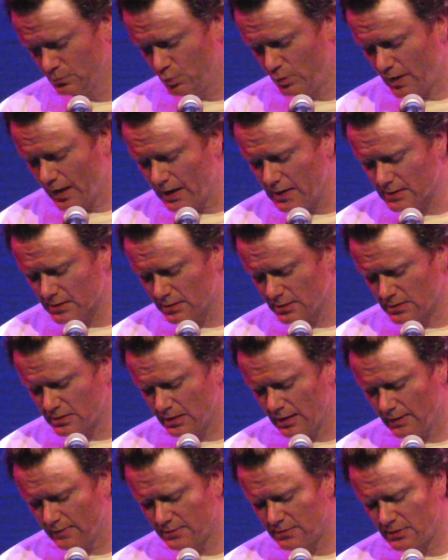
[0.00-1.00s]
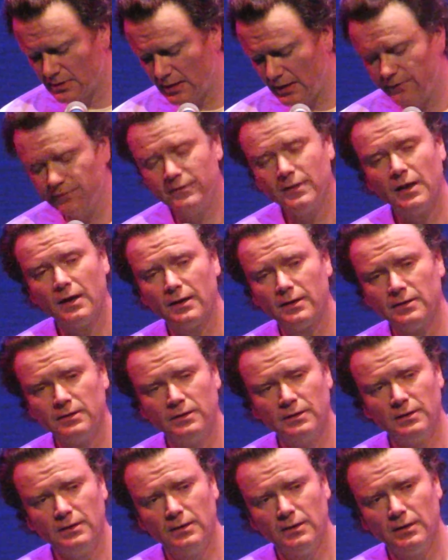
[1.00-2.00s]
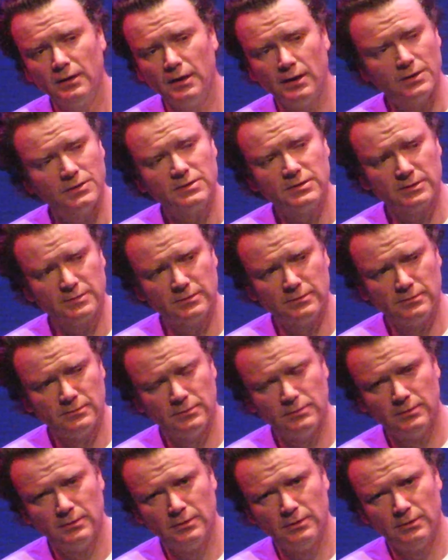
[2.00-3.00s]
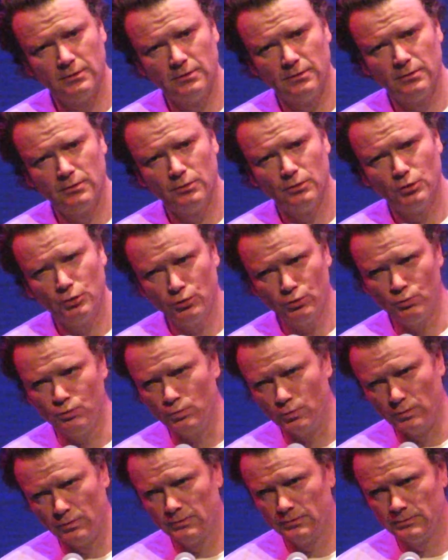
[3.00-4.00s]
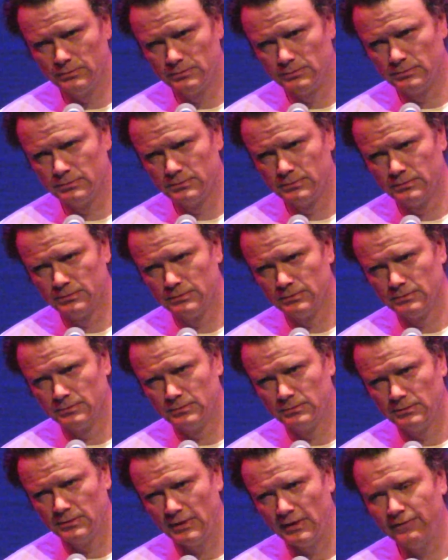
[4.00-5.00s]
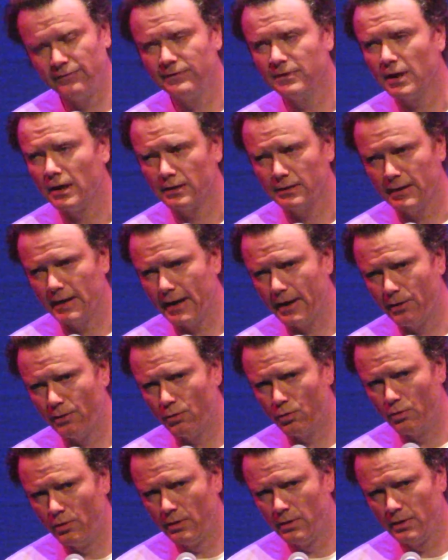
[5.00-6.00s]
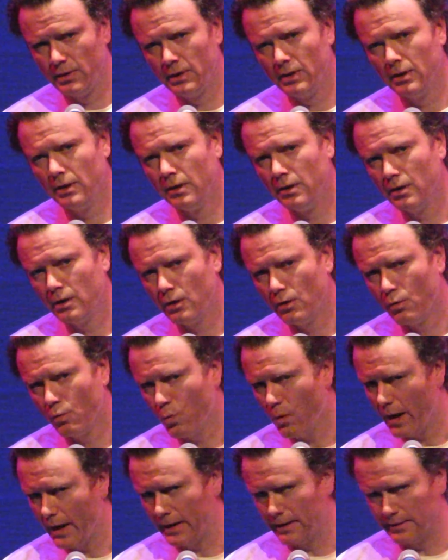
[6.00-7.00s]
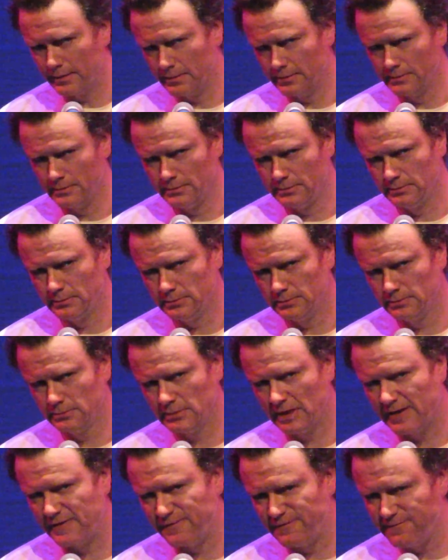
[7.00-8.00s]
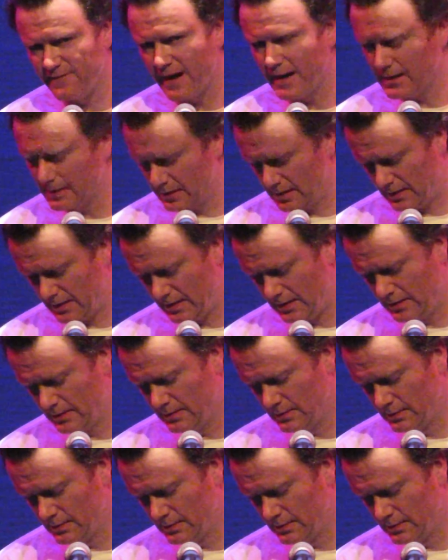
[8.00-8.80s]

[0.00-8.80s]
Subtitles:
We ask ourselves, if not us, who? If not now, when? And finally,